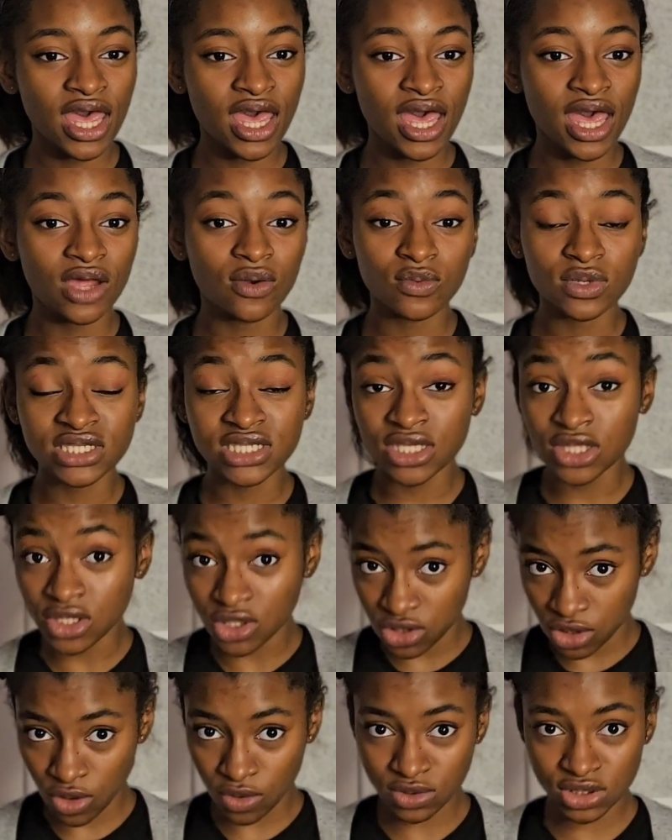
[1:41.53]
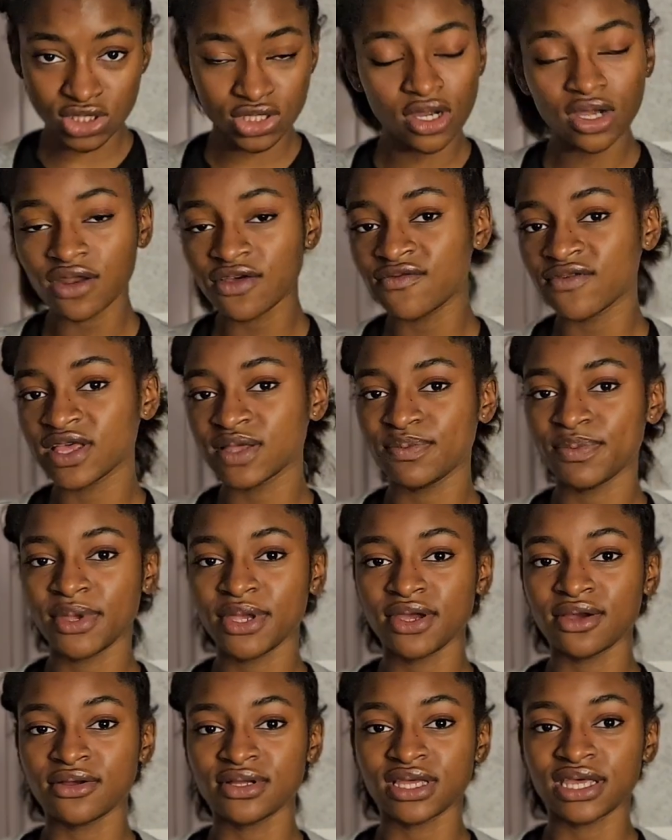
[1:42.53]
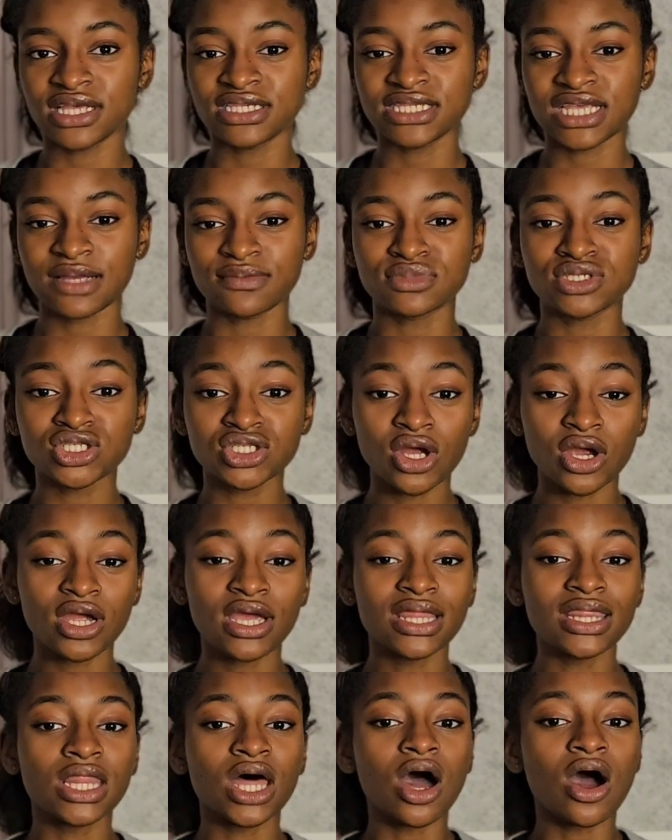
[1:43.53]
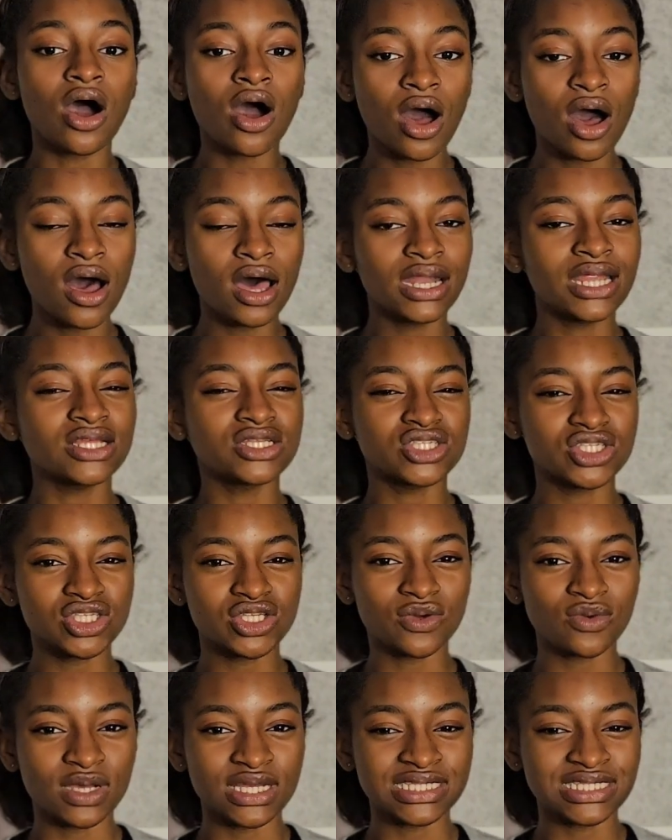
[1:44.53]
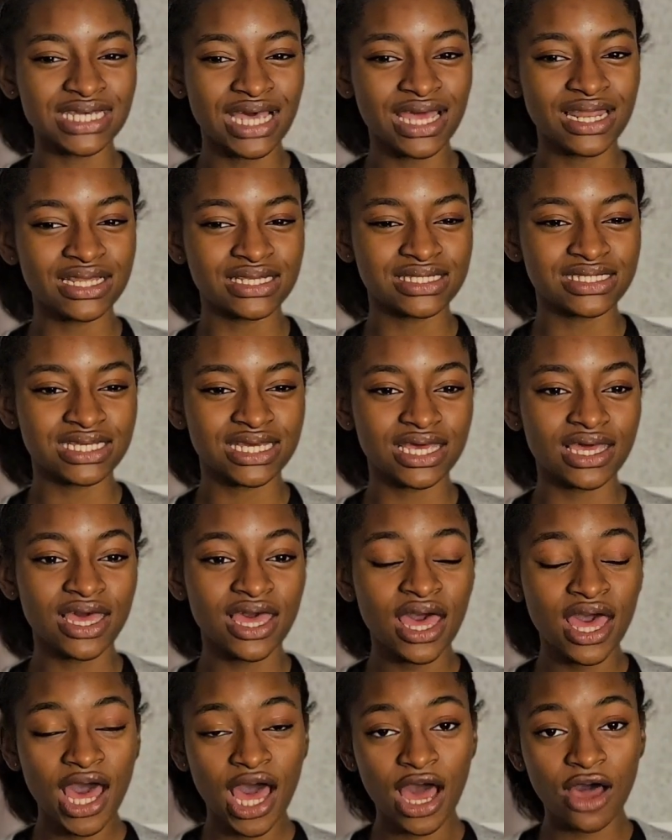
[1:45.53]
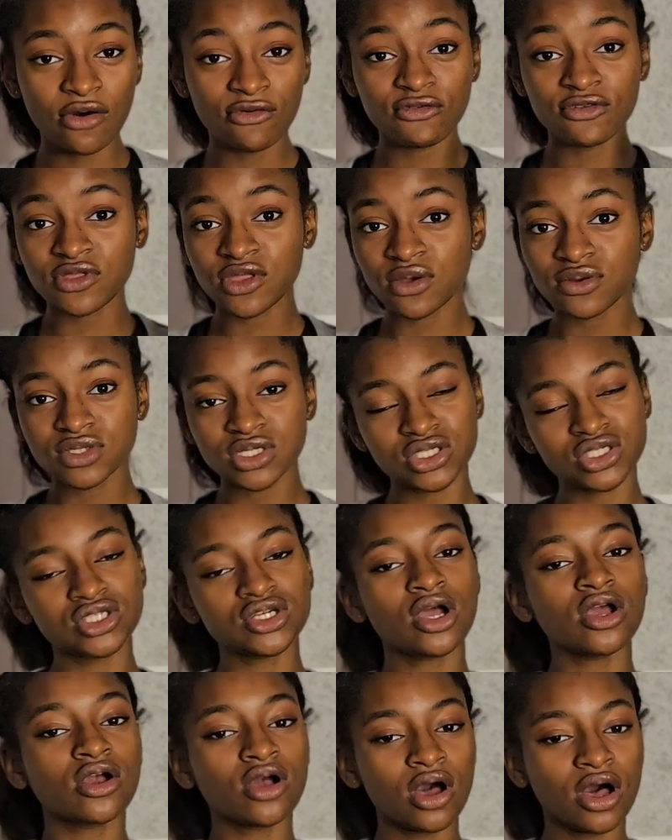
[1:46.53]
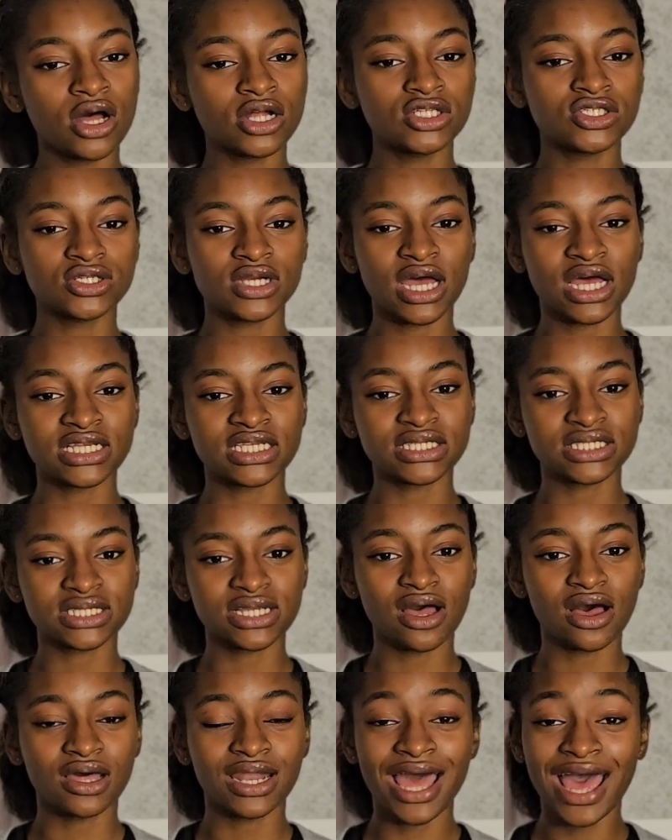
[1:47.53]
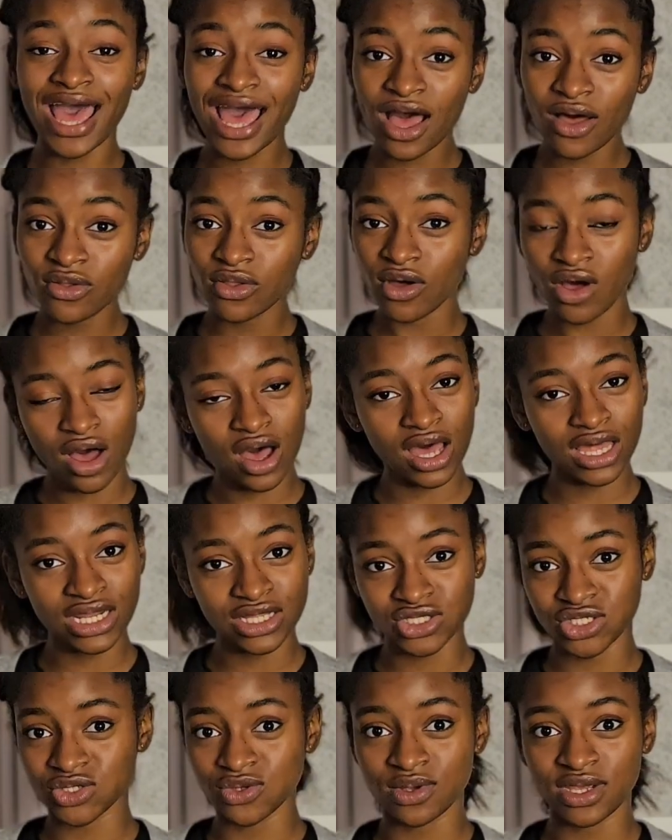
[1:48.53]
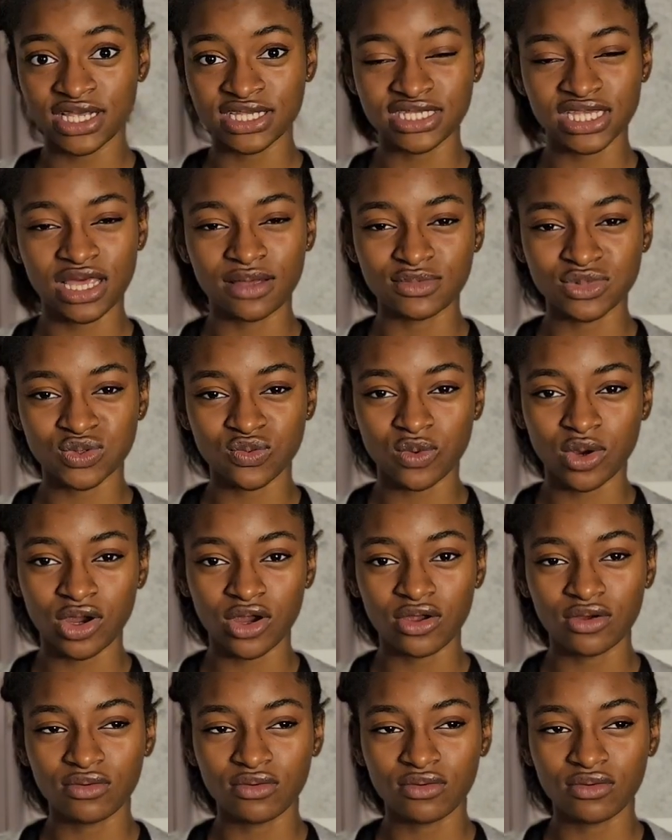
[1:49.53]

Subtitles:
And we see the known start of Imperial Exams start in the Han and Sui dynasty. However, there's a stark contrast on how the Han and Sui exams were.